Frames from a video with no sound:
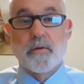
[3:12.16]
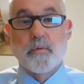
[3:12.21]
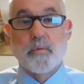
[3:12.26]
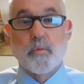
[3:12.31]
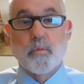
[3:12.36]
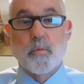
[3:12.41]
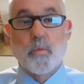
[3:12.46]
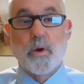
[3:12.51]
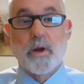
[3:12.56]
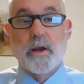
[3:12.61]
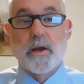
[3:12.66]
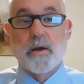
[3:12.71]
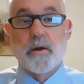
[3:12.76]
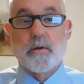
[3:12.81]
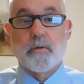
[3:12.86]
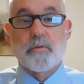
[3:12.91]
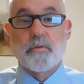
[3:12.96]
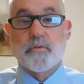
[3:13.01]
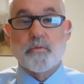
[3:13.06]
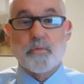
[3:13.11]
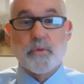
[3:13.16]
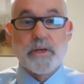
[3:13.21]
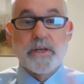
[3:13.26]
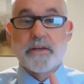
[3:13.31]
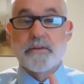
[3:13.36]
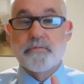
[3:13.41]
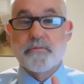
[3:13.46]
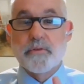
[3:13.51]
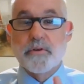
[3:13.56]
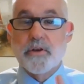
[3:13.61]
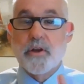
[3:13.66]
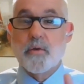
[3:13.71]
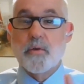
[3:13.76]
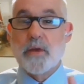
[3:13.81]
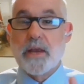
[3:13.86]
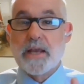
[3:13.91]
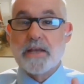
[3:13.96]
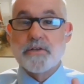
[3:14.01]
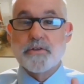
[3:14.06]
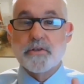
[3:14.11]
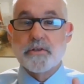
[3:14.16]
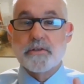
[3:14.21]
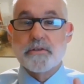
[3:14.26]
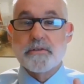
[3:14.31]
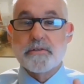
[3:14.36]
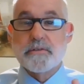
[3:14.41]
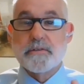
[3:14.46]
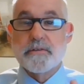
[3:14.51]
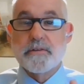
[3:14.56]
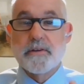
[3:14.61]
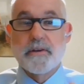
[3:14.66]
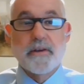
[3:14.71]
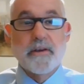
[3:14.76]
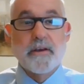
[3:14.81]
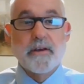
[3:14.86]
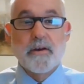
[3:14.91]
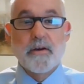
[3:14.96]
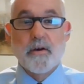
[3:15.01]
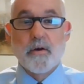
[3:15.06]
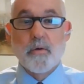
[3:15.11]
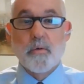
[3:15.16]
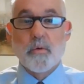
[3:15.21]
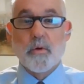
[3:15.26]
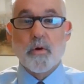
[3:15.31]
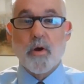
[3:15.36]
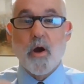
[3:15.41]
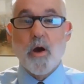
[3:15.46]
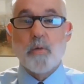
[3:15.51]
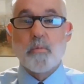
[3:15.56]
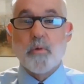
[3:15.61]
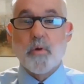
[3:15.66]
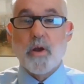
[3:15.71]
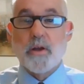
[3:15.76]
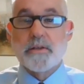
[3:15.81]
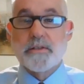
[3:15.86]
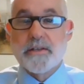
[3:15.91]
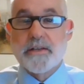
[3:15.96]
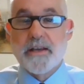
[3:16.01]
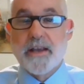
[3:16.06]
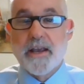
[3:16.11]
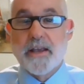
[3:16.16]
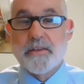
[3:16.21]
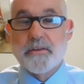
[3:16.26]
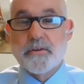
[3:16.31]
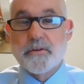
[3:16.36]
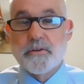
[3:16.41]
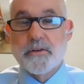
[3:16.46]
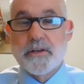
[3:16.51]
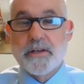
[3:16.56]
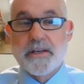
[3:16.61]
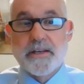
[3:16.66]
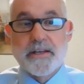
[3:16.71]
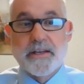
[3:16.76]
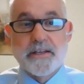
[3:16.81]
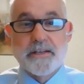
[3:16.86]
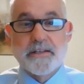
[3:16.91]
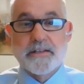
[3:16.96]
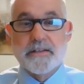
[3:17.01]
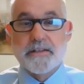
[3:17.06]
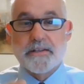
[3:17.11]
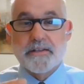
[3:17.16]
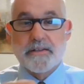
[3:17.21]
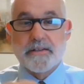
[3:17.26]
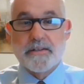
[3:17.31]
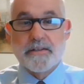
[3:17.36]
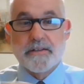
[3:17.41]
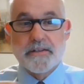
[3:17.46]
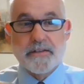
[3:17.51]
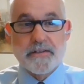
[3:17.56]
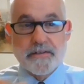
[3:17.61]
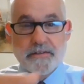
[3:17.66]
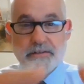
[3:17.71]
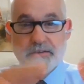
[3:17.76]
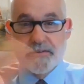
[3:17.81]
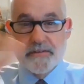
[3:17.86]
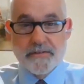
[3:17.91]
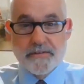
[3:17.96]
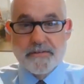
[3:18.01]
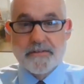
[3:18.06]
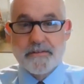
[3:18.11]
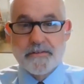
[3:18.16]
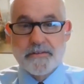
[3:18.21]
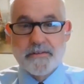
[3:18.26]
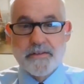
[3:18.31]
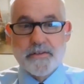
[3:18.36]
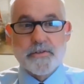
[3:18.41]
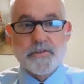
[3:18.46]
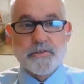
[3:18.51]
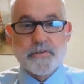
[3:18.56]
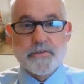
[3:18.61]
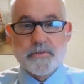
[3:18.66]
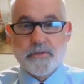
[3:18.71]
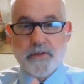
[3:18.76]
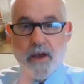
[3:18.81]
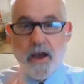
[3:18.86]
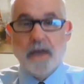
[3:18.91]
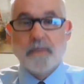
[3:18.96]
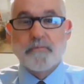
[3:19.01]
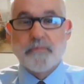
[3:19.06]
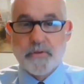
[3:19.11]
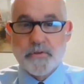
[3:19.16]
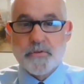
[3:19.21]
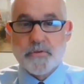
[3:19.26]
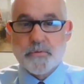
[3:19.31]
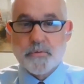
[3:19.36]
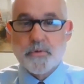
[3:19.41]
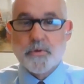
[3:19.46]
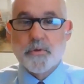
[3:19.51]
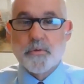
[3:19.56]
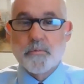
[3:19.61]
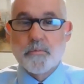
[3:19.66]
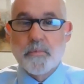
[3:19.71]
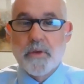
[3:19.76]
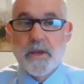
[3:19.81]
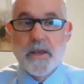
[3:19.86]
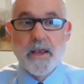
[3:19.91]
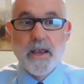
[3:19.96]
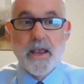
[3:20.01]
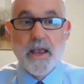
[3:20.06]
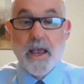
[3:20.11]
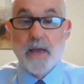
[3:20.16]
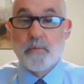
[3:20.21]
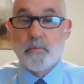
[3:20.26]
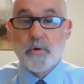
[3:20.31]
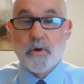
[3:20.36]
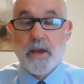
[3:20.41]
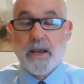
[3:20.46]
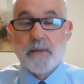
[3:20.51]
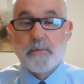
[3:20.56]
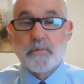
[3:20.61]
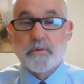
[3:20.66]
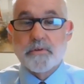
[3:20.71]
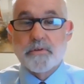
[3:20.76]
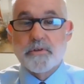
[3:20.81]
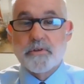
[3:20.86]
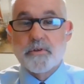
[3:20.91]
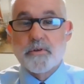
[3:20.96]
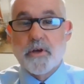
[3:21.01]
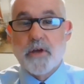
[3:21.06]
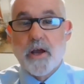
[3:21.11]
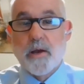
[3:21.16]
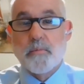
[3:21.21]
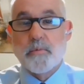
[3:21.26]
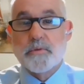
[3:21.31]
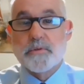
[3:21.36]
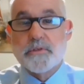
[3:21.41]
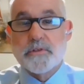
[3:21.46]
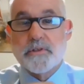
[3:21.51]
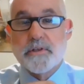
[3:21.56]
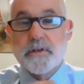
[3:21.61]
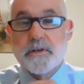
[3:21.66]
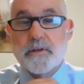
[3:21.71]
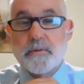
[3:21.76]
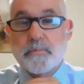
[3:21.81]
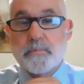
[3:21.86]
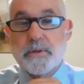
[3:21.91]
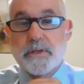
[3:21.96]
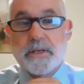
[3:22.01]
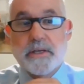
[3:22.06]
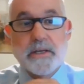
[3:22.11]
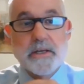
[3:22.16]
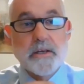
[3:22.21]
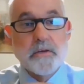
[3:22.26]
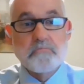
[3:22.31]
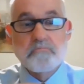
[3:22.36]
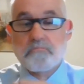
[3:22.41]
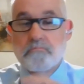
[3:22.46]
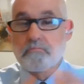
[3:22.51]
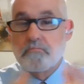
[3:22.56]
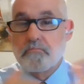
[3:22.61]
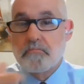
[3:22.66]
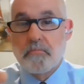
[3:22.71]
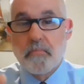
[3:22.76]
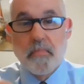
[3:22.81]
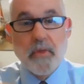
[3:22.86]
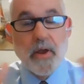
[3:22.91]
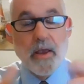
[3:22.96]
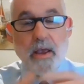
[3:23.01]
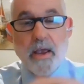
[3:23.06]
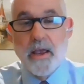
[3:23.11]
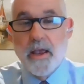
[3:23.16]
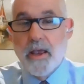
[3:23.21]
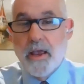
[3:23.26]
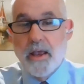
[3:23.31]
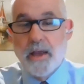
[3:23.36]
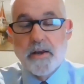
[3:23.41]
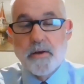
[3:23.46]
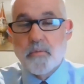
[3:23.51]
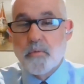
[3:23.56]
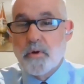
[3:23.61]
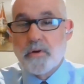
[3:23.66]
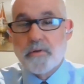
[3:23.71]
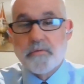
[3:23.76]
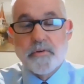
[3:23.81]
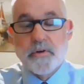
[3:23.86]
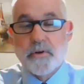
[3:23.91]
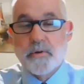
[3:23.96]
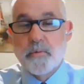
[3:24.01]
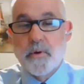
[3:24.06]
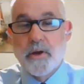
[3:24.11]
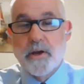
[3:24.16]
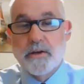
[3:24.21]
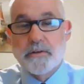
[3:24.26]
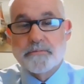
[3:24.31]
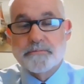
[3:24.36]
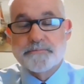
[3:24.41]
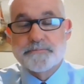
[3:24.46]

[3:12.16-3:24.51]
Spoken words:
where three different locations were all brought together in this conference room, and were able to do couples therapy, and it worked very well.